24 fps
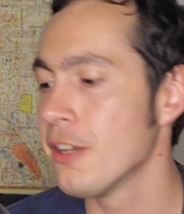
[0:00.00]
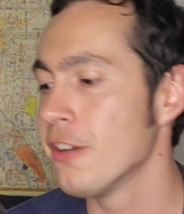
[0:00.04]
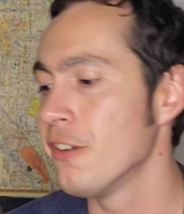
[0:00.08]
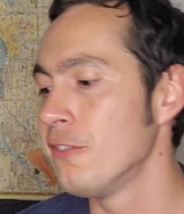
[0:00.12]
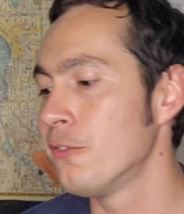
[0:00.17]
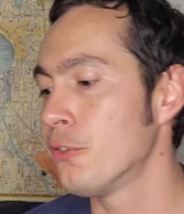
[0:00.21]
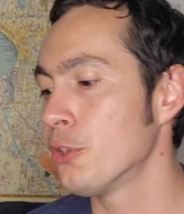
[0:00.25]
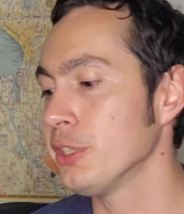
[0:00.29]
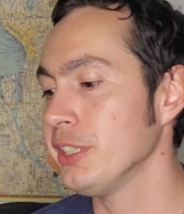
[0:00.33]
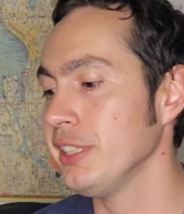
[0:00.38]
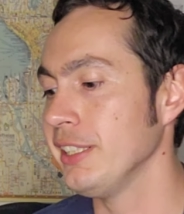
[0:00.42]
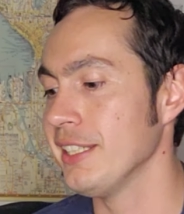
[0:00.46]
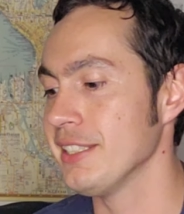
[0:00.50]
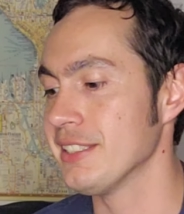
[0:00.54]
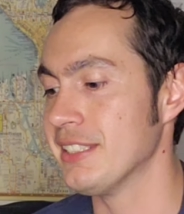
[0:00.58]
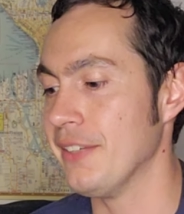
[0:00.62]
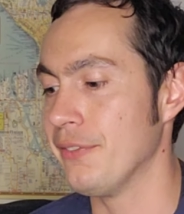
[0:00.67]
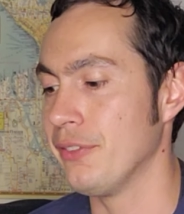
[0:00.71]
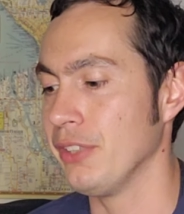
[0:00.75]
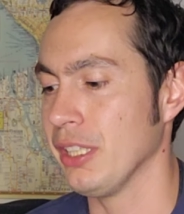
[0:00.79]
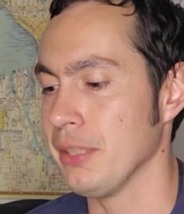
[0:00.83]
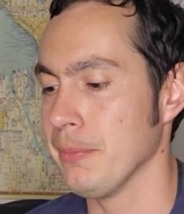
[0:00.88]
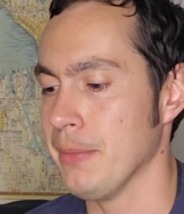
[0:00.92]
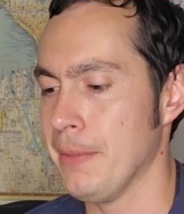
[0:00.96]
14A is
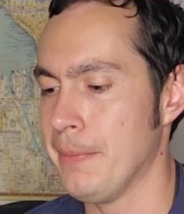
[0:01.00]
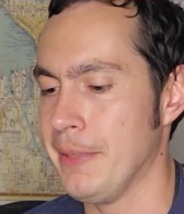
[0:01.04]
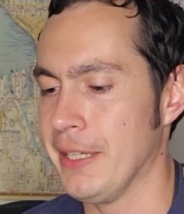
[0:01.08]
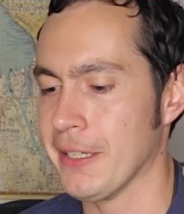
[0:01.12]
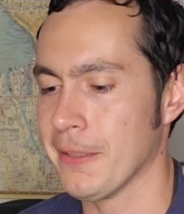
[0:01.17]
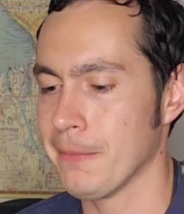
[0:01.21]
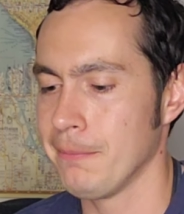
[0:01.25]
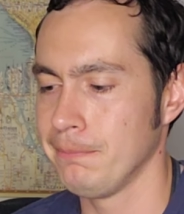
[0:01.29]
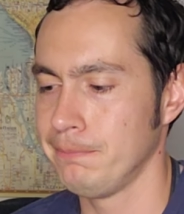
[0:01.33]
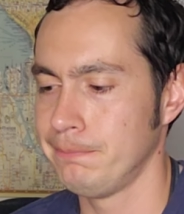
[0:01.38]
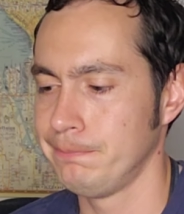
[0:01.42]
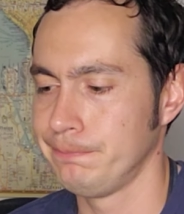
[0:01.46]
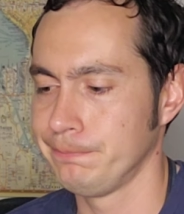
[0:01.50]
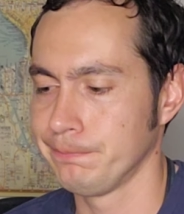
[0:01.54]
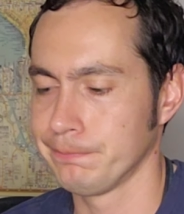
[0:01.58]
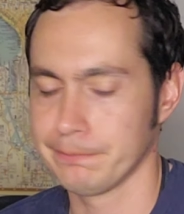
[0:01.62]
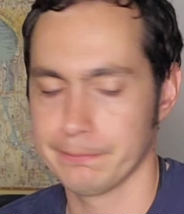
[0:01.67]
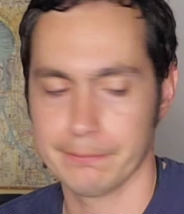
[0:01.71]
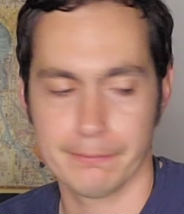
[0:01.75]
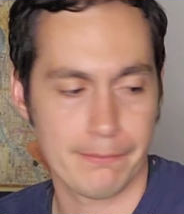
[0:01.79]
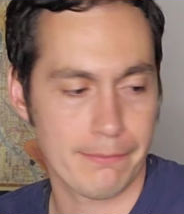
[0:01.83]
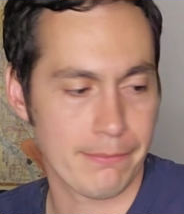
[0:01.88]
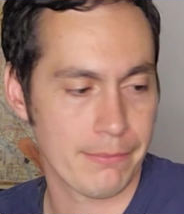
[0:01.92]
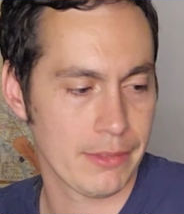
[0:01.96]
definitely my pick.
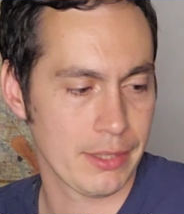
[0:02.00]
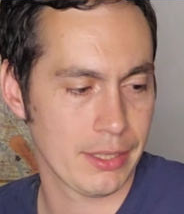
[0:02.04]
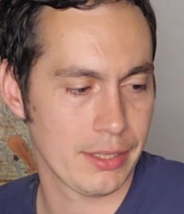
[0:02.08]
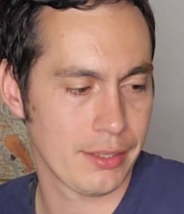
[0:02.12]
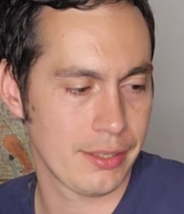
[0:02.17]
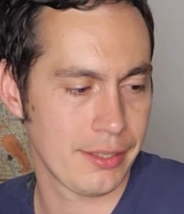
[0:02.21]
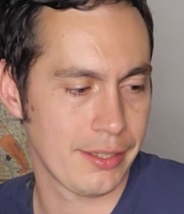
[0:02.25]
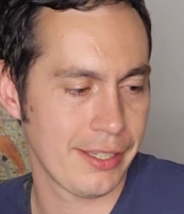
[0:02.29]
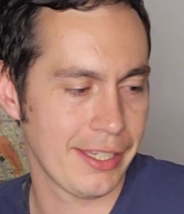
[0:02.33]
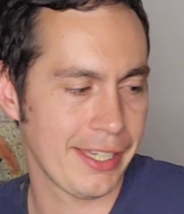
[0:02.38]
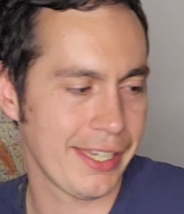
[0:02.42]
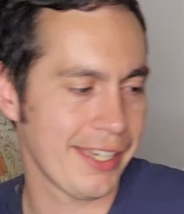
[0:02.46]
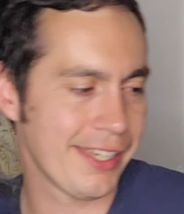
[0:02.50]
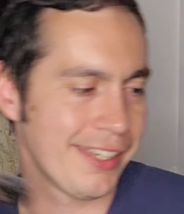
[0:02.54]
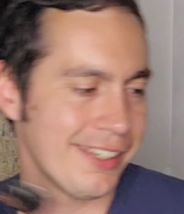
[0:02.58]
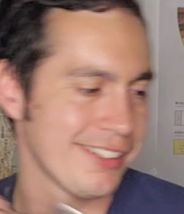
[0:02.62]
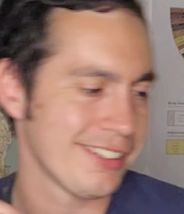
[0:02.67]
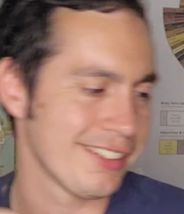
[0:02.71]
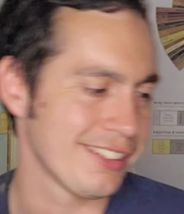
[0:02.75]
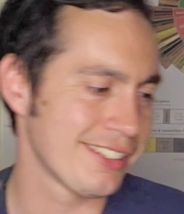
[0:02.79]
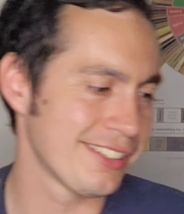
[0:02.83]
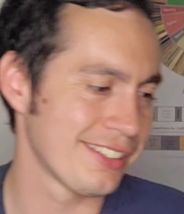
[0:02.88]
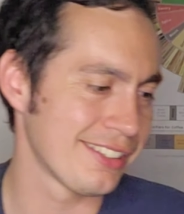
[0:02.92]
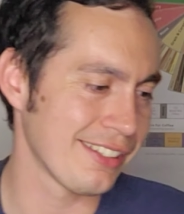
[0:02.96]

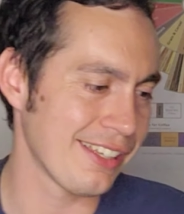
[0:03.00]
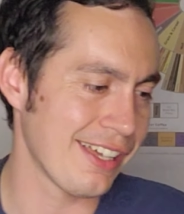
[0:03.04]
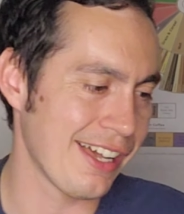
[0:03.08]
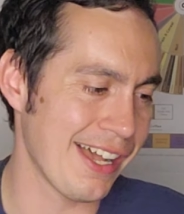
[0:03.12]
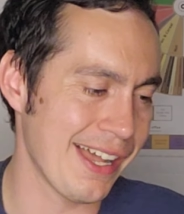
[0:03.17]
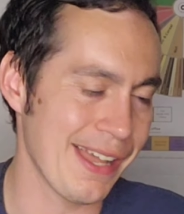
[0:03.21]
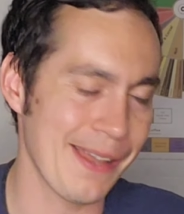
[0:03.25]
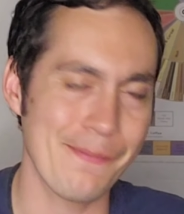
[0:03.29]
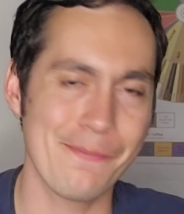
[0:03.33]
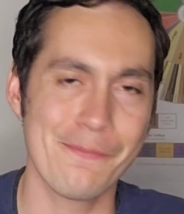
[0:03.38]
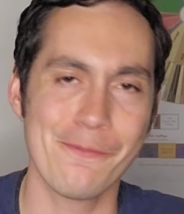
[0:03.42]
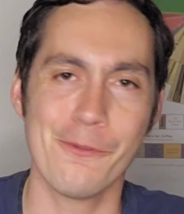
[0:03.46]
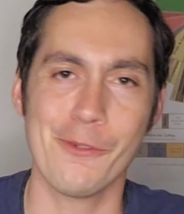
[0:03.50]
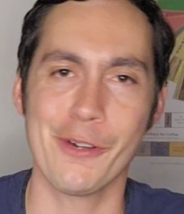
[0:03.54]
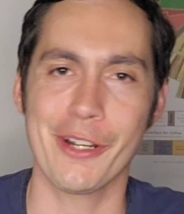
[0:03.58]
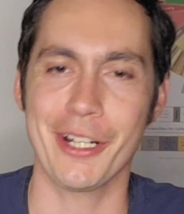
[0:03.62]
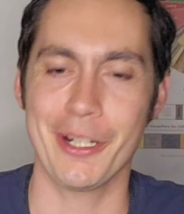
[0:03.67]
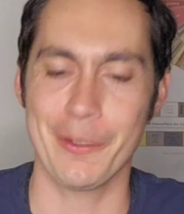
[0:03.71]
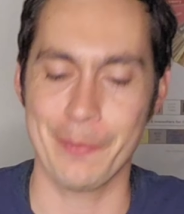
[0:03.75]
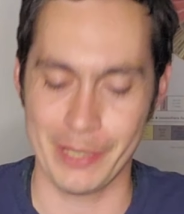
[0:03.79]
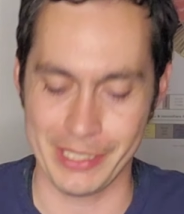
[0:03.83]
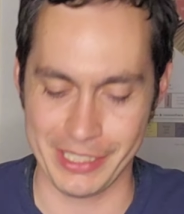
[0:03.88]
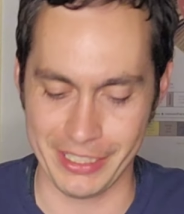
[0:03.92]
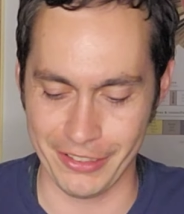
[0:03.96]
And I'm
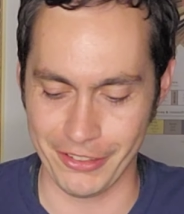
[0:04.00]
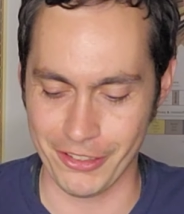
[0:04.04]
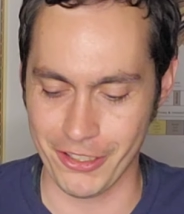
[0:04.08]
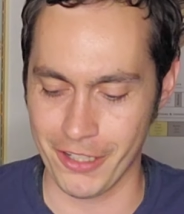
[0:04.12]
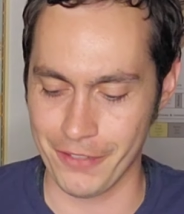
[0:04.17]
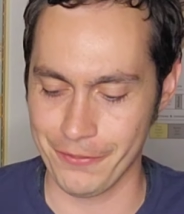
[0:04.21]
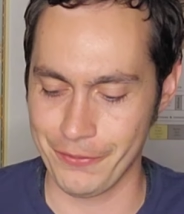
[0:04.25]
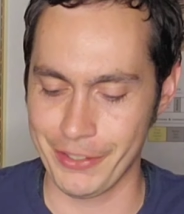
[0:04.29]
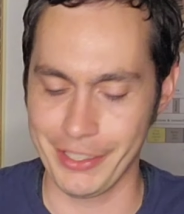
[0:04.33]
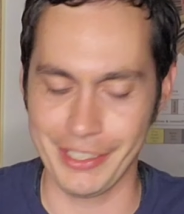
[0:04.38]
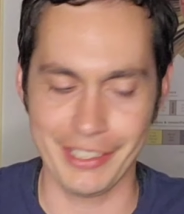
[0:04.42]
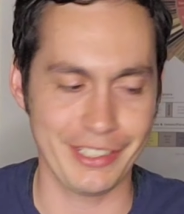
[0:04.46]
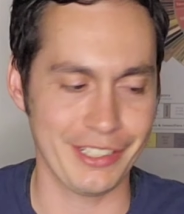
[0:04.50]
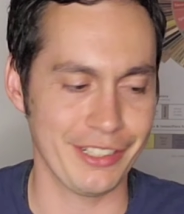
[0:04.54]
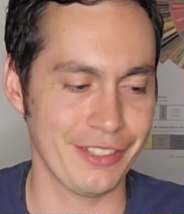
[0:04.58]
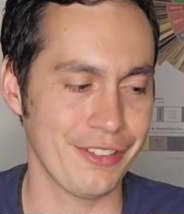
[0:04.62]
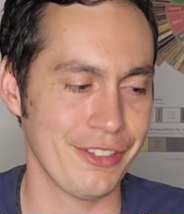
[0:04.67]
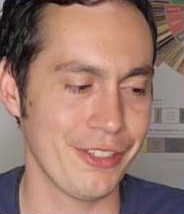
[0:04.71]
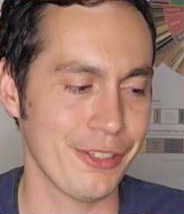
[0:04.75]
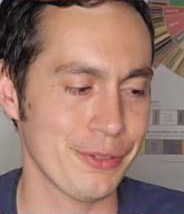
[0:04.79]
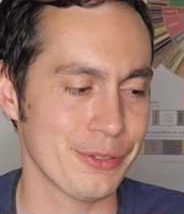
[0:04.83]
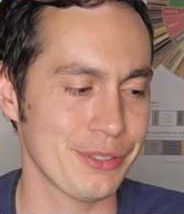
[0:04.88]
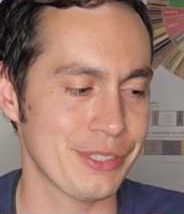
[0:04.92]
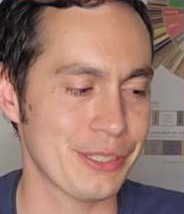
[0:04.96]
100% confident
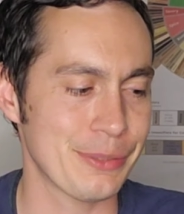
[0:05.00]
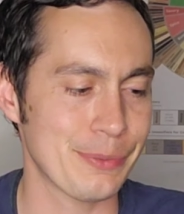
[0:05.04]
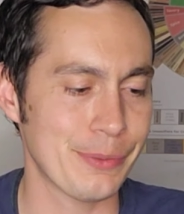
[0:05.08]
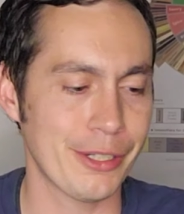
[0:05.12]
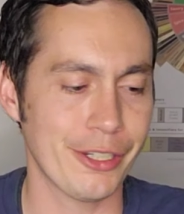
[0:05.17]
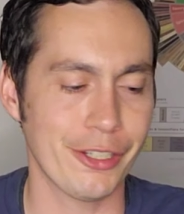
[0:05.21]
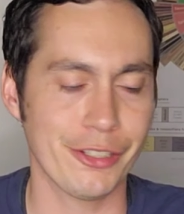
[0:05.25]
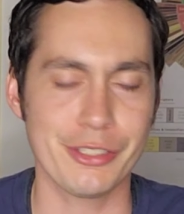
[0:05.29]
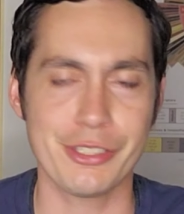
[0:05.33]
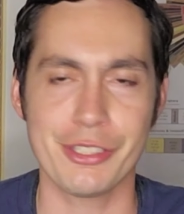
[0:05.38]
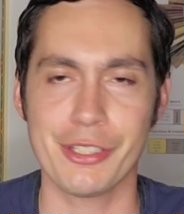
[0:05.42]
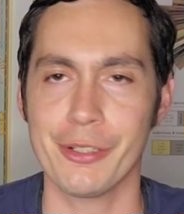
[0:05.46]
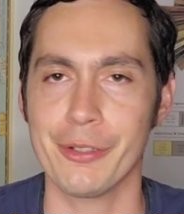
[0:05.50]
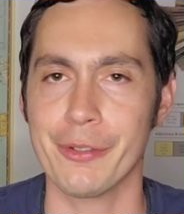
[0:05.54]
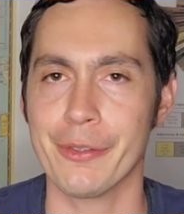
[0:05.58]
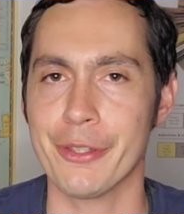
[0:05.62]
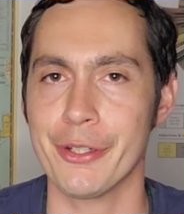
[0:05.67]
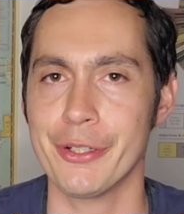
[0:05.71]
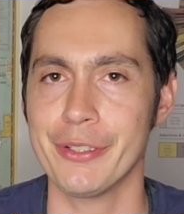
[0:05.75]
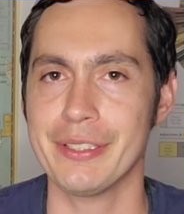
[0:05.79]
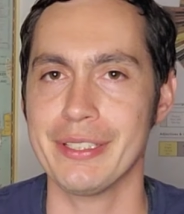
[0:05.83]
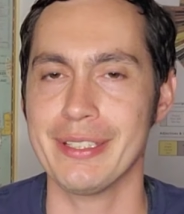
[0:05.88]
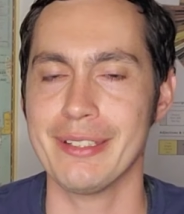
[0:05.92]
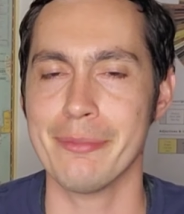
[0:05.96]
in those as well, so
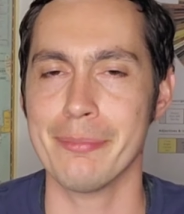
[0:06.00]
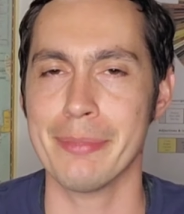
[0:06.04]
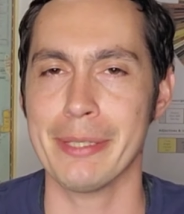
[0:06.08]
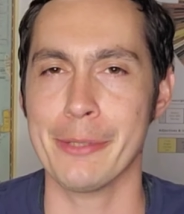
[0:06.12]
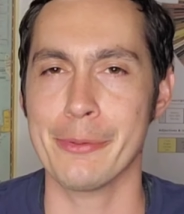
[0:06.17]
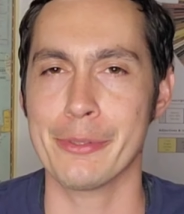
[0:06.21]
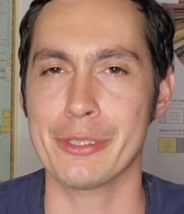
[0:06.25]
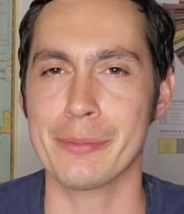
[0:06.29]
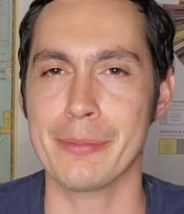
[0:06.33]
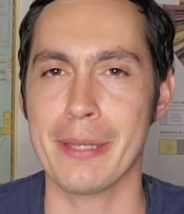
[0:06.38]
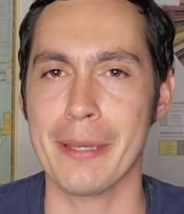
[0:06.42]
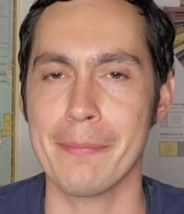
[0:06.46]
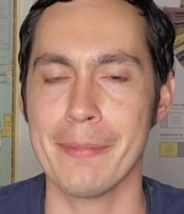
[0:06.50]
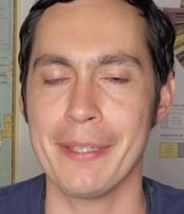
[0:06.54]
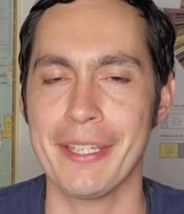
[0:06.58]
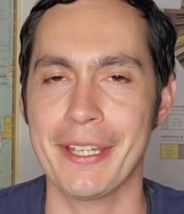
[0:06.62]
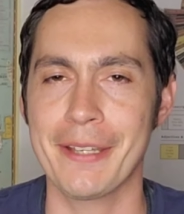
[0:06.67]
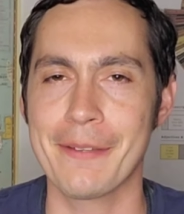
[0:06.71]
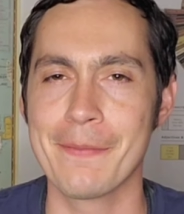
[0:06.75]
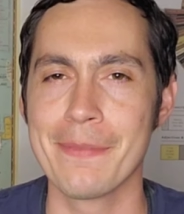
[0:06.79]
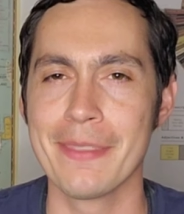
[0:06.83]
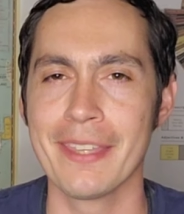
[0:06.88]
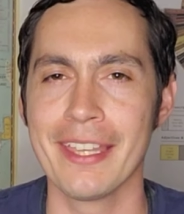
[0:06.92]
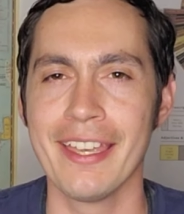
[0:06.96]
13B was my
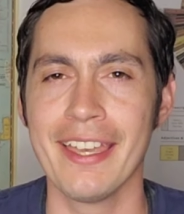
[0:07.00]
pick.